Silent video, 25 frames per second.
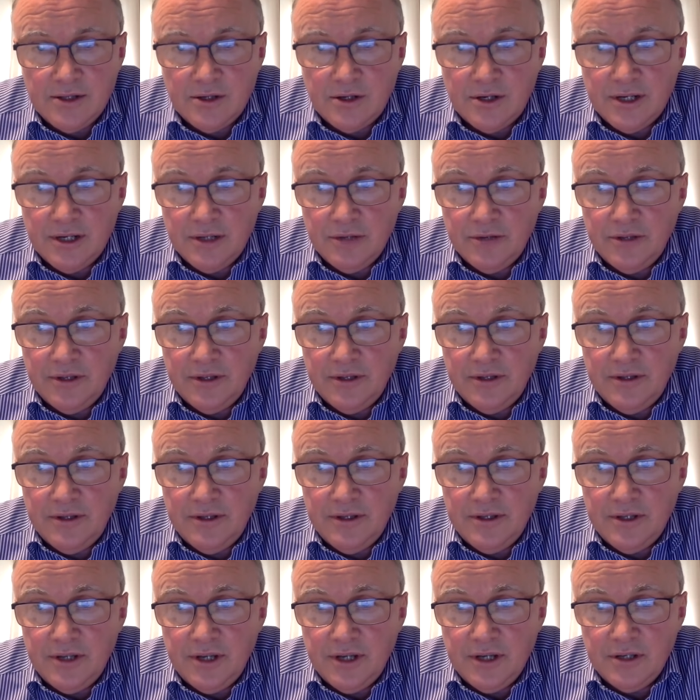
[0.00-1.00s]
uh, sort out
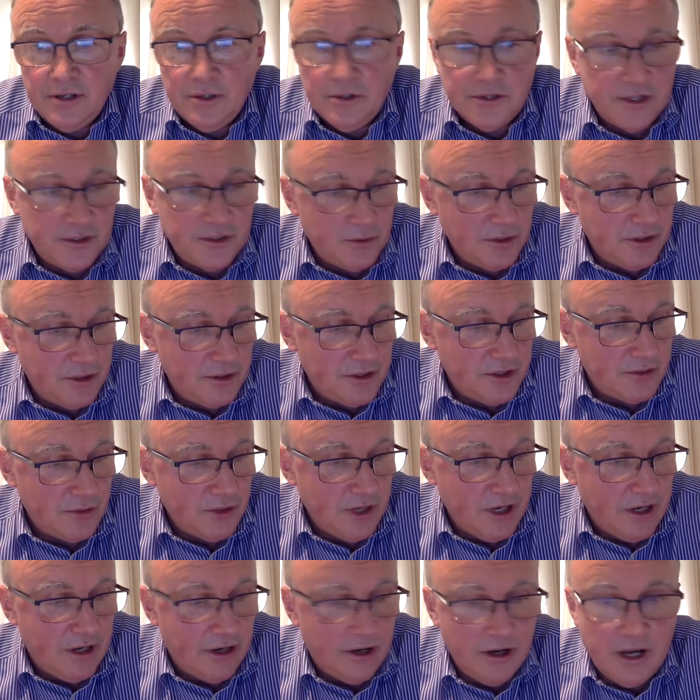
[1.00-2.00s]
the, the diagnosis whether
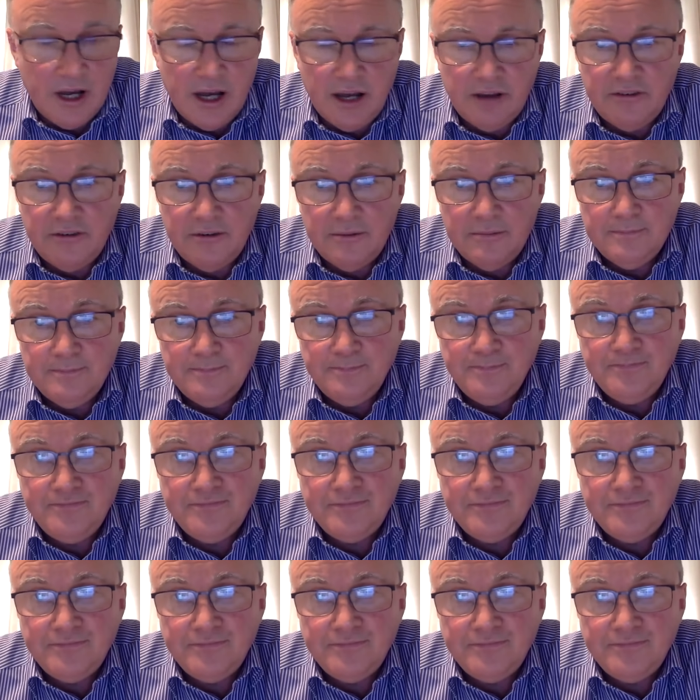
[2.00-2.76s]
it's real or not.